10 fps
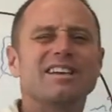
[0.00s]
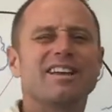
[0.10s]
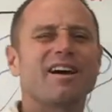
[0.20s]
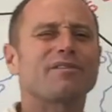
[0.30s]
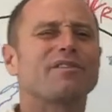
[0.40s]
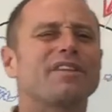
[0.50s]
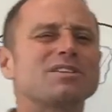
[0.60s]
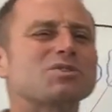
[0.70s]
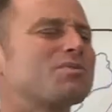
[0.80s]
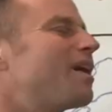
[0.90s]
enough,
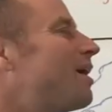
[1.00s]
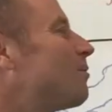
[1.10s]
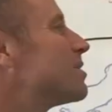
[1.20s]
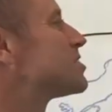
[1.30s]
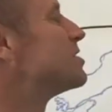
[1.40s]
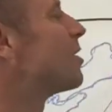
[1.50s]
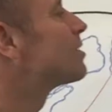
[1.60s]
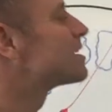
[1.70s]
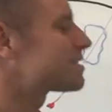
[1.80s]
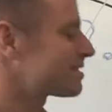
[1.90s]
this uh, was
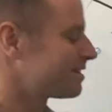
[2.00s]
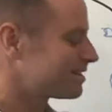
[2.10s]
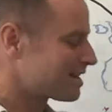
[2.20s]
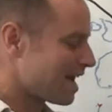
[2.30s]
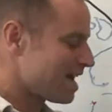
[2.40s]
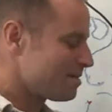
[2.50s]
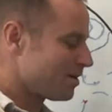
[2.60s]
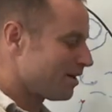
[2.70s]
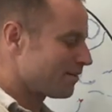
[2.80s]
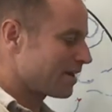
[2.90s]
noticed in the time
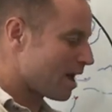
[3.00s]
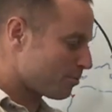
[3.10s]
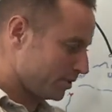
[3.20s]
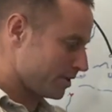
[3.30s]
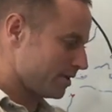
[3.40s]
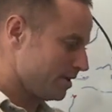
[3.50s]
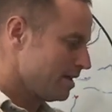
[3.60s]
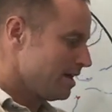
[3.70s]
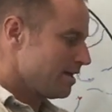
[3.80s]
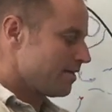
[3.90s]
of Kepler,
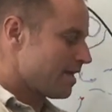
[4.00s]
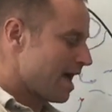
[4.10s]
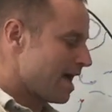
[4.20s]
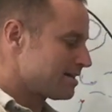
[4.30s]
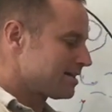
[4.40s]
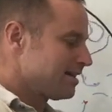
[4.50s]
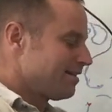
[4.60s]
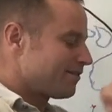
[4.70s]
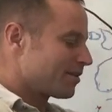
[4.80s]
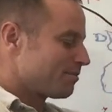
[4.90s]
that
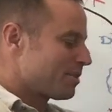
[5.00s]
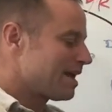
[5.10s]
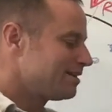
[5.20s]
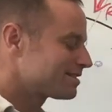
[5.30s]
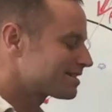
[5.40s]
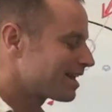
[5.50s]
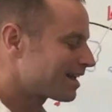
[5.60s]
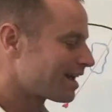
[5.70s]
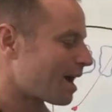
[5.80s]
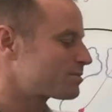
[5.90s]
from
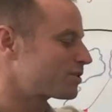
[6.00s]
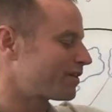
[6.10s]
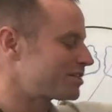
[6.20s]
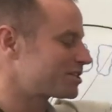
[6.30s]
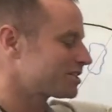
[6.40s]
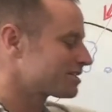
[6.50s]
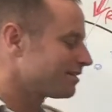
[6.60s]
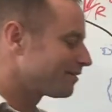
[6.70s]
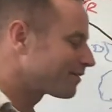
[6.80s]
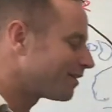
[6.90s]
painstaking observations
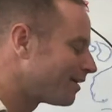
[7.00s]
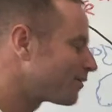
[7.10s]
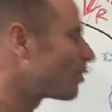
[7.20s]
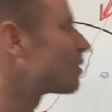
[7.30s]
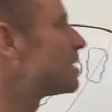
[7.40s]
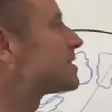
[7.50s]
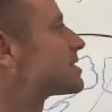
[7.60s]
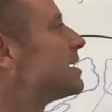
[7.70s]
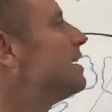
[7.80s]
of, of orbits